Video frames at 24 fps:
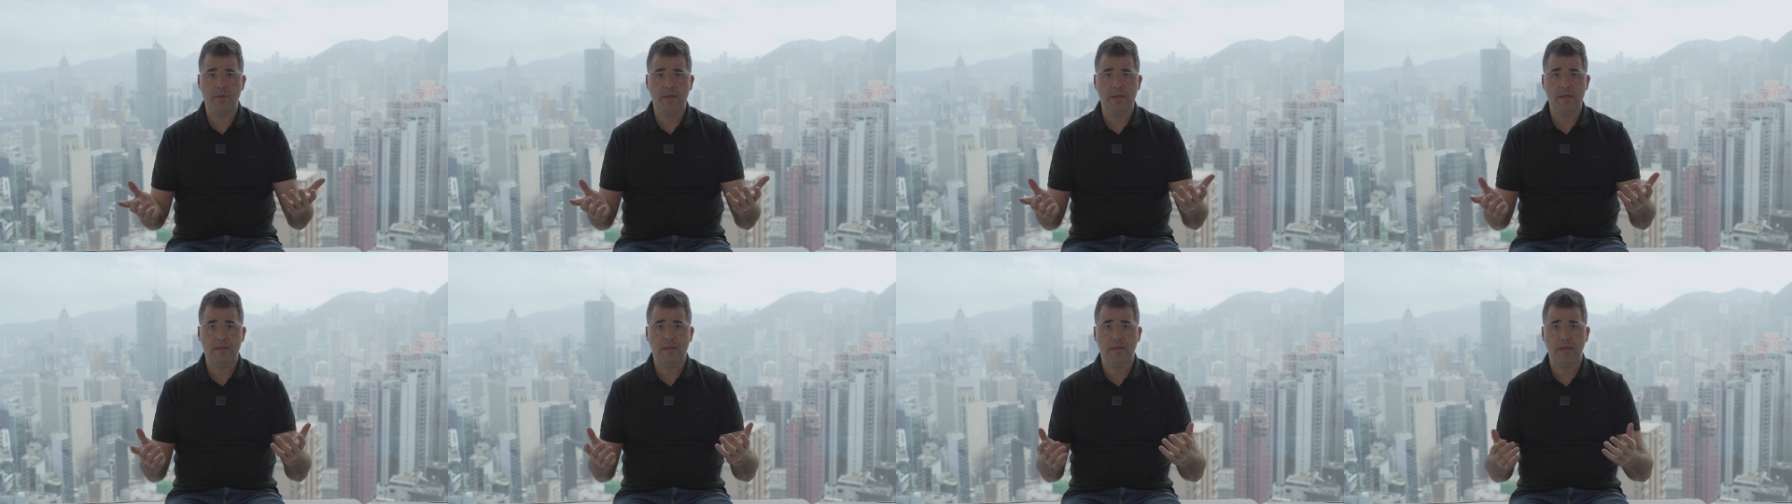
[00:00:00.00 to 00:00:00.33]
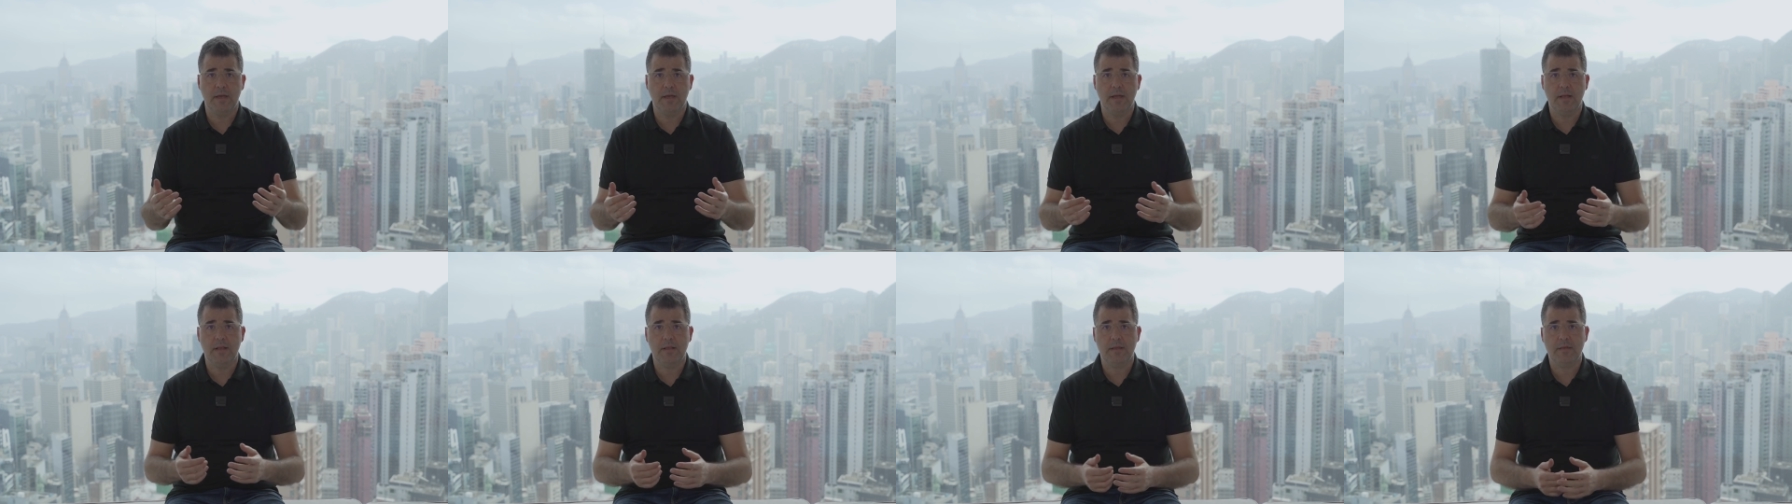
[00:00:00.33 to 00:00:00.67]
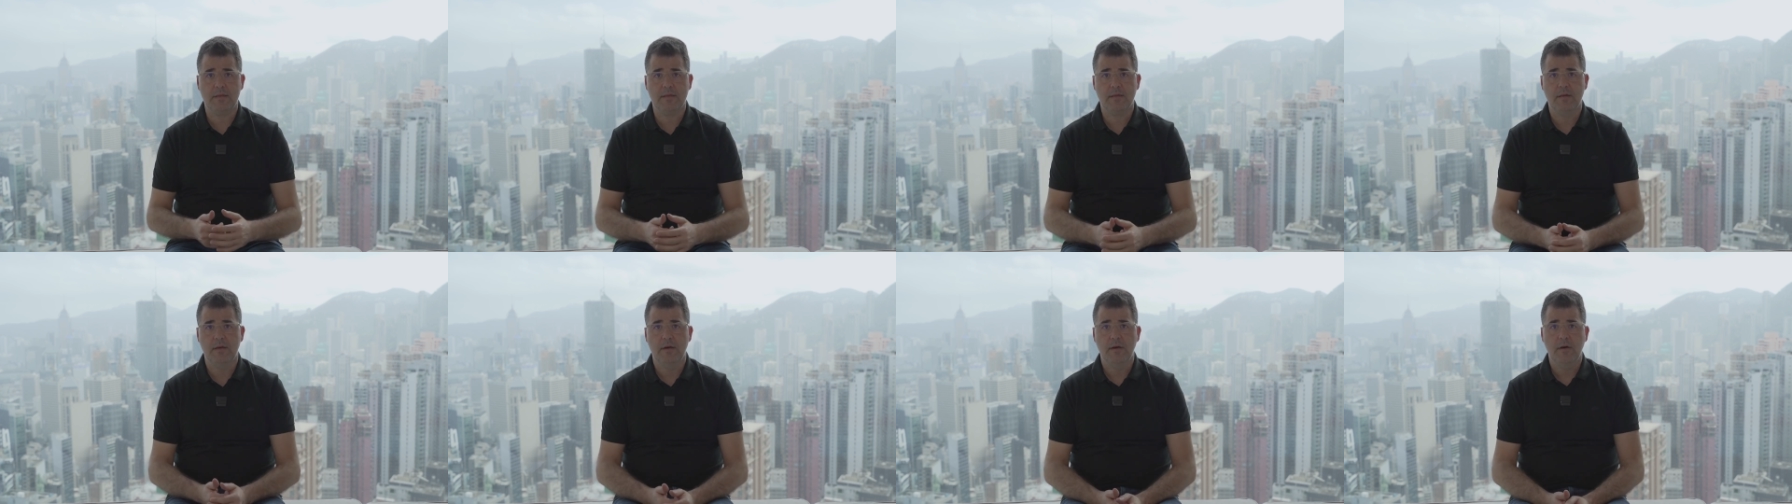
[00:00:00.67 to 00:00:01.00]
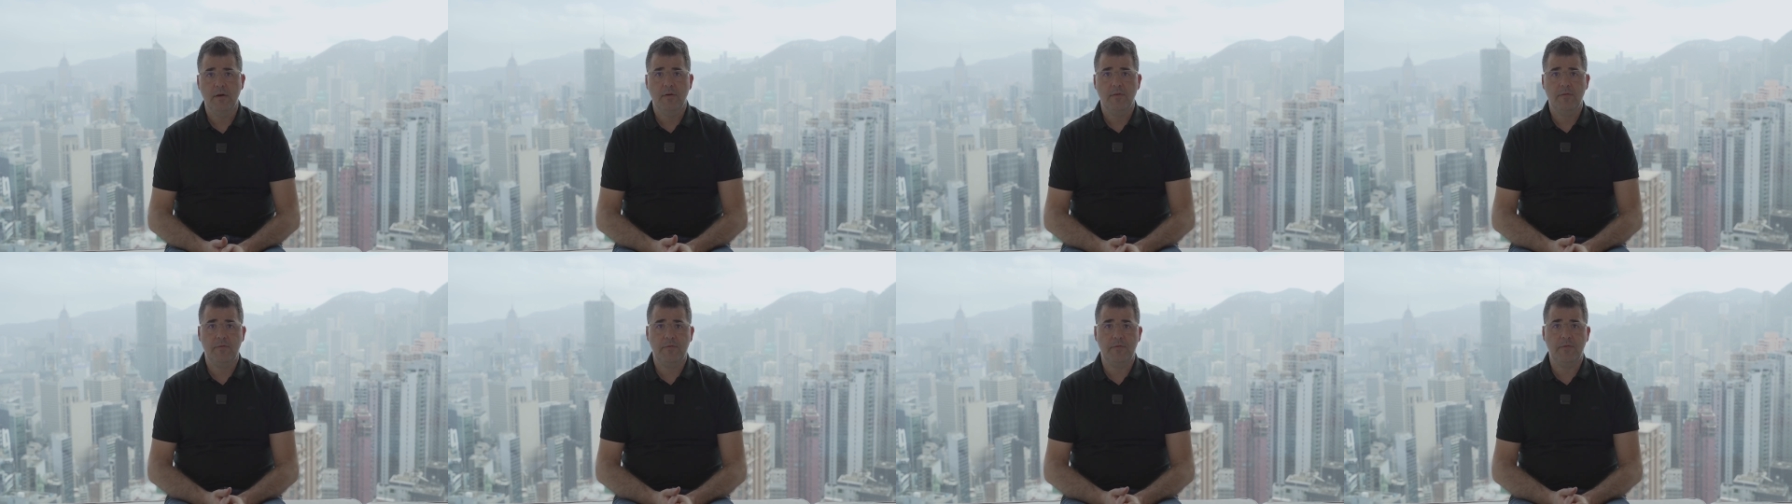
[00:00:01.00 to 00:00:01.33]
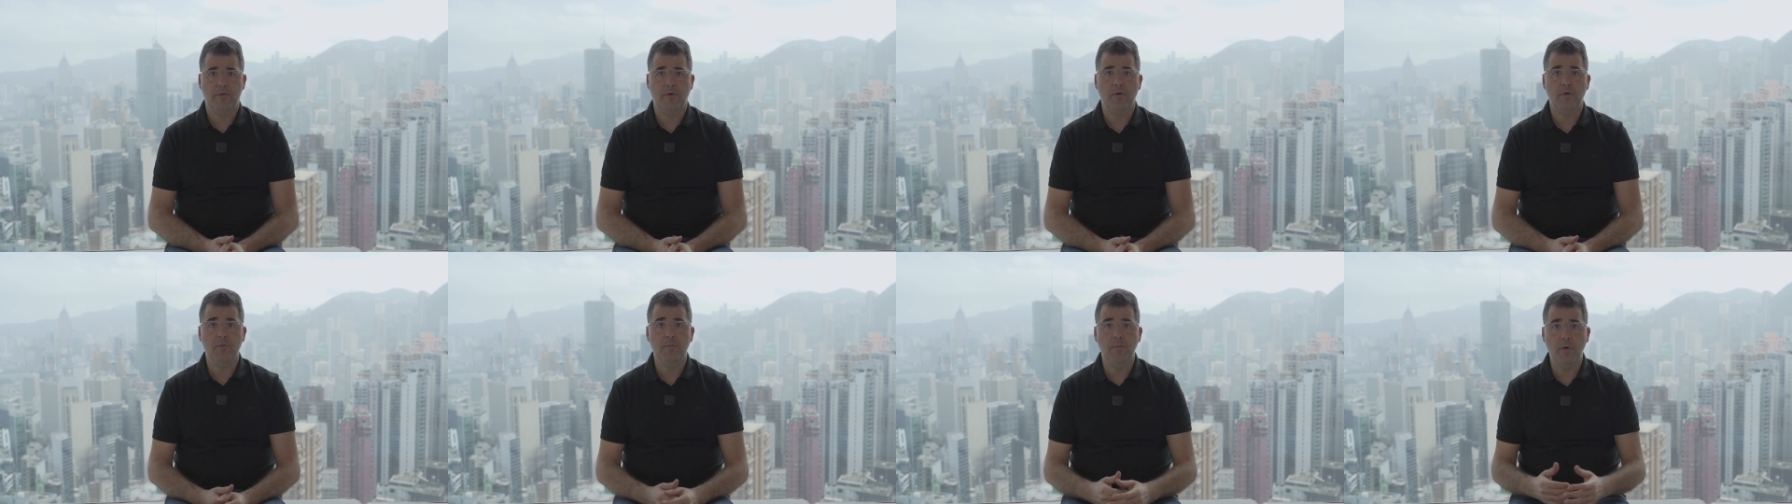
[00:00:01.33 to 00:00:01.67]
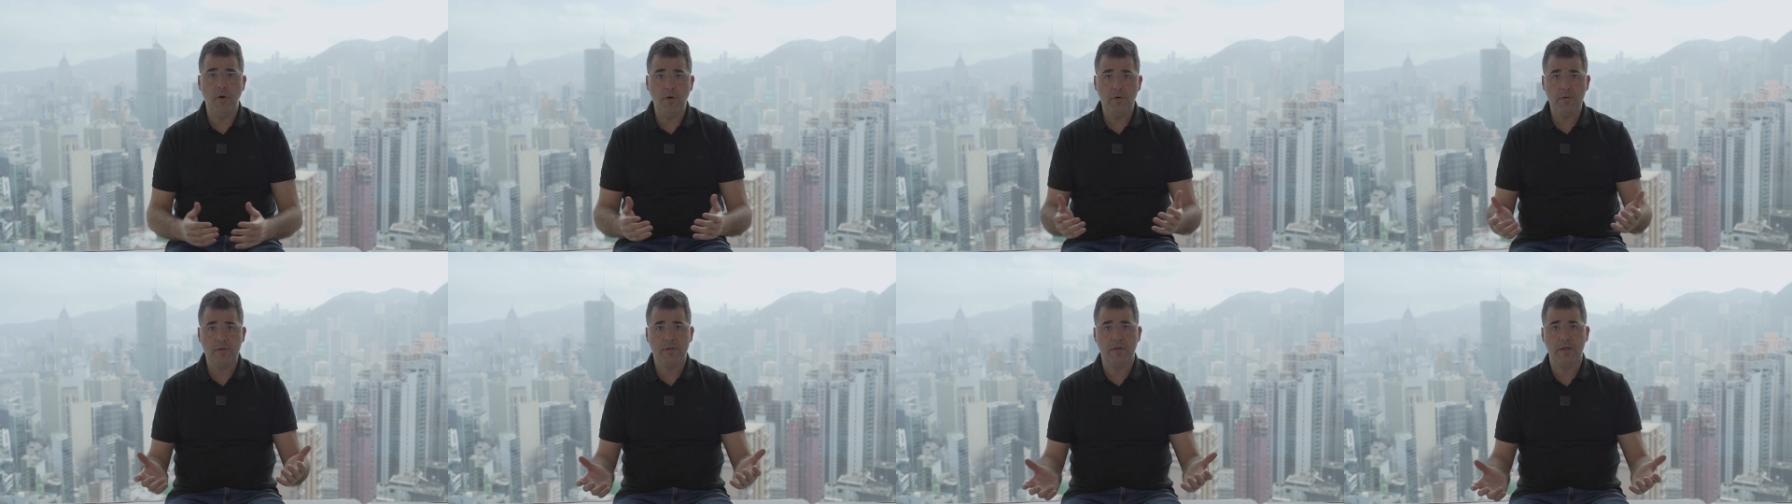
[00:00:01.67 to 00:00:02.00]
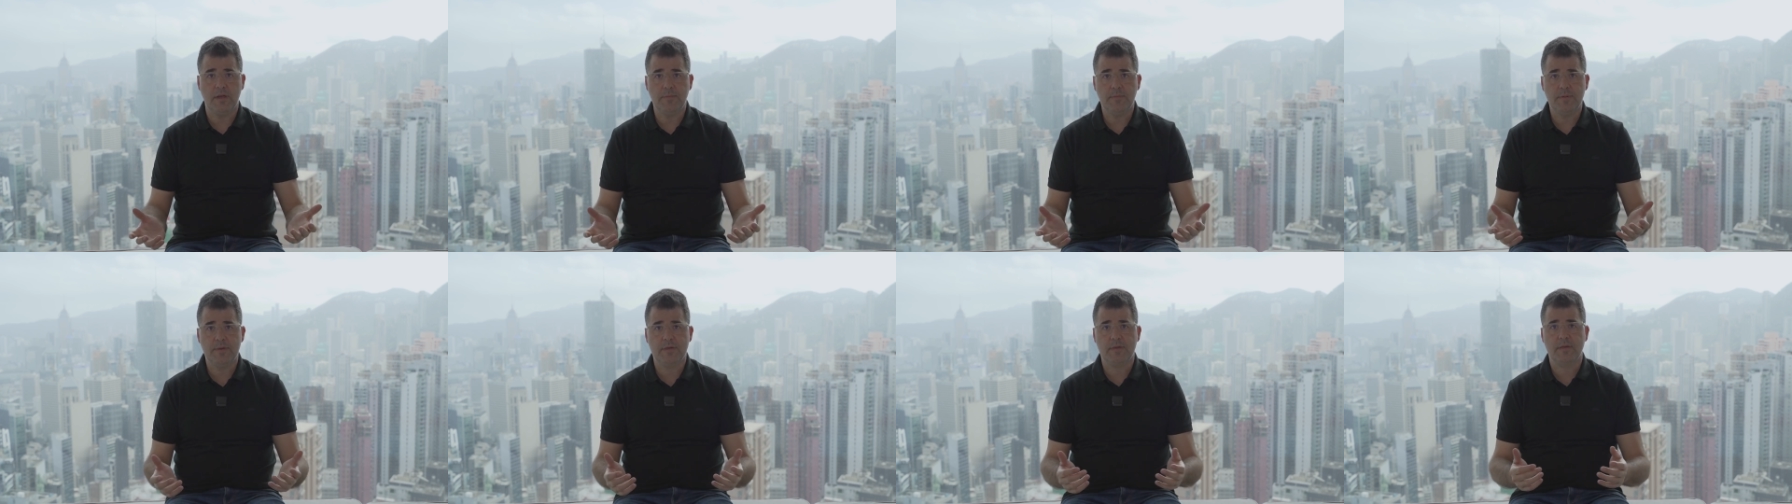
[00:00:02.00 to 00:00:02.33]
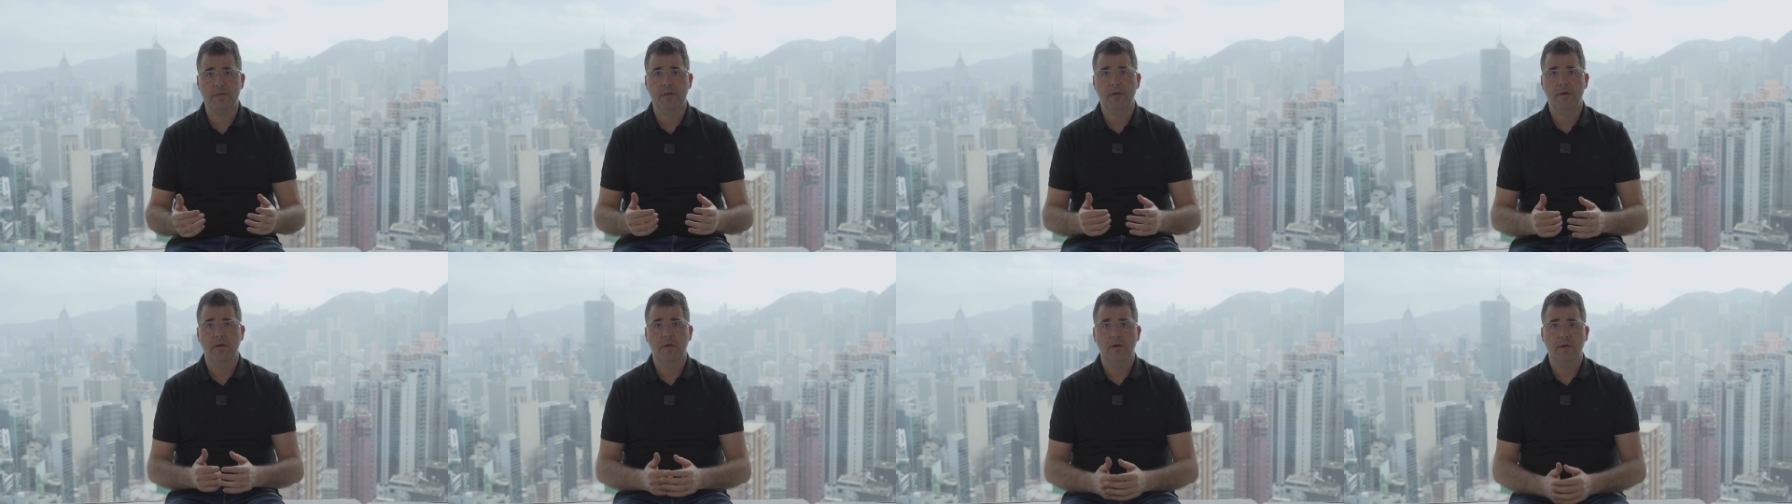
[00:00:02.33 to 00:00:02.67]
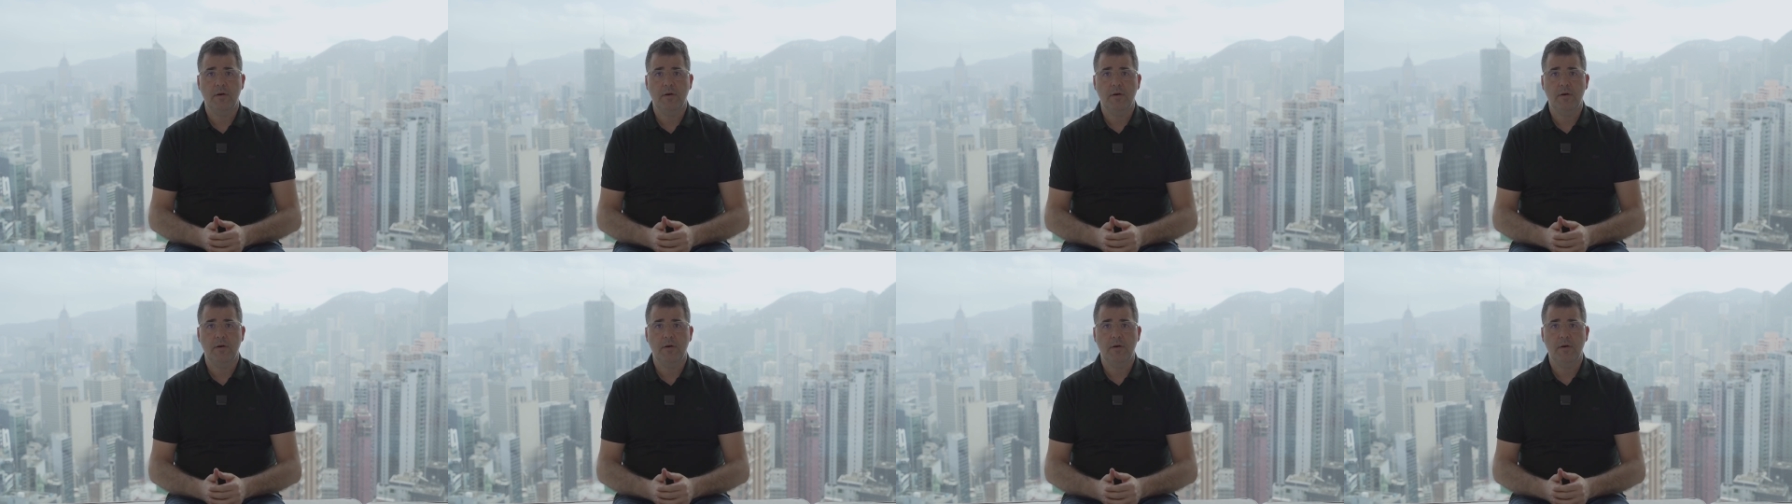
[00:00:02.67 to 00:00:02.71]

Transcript: details for more tips